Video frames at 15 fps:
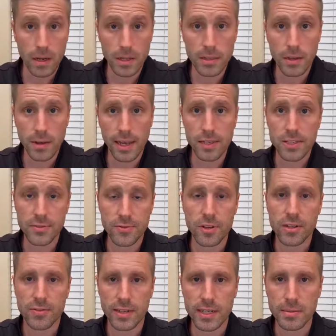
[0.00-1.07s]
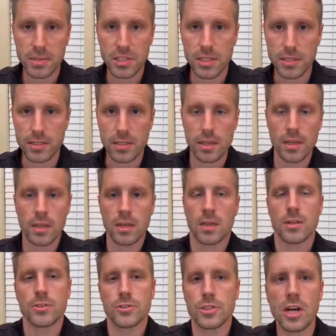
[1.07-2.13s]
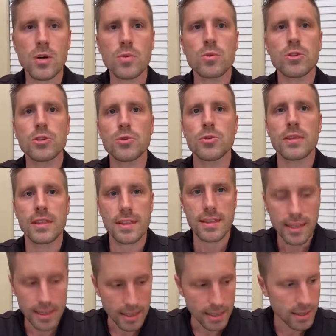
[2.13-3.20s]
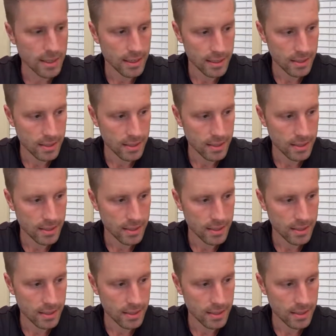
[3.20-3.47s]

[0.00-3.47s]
location for your vending machines, don't you think...